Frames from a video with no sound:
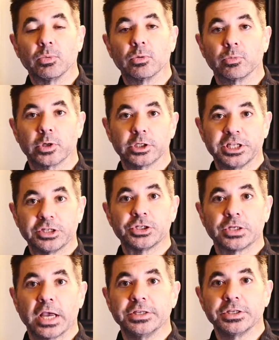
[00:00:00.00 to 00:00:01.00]
when we're
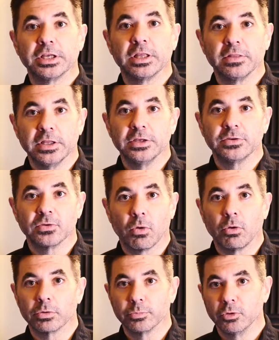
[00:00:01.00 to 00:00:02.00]
digitizing these
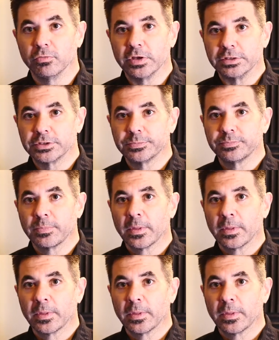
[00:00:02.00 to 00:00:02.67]
old movies.